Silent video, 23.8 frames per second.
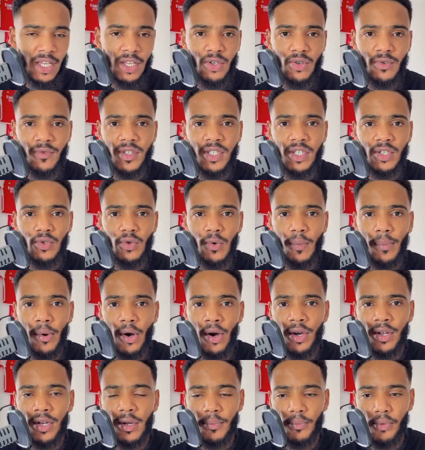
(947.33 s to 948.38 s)
He obviously took
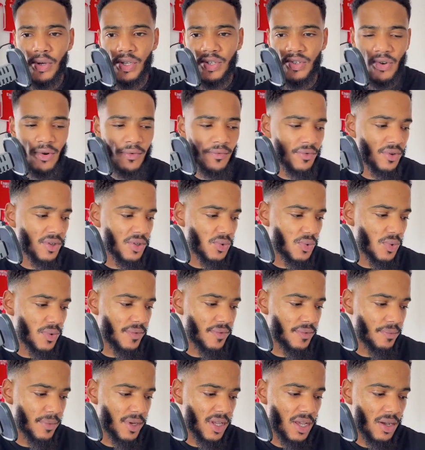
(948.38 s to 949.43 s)
part in a press conference
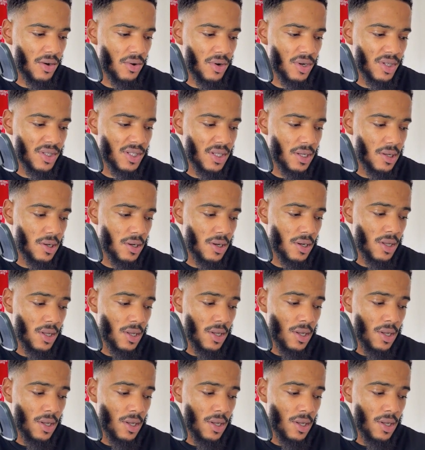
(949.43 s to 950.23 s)
with Mikel Arteta.